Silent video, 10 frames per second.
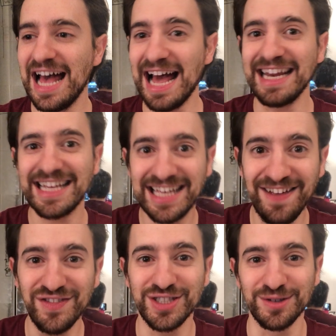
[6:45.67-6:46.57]
And it
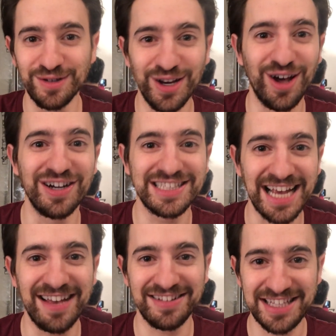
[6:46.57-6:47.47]
gives you long
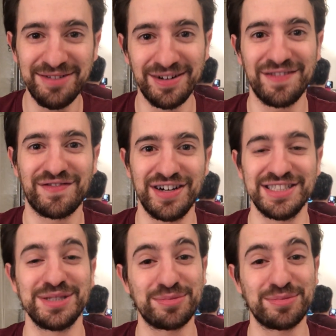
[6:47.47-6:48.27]
tail keyword phrases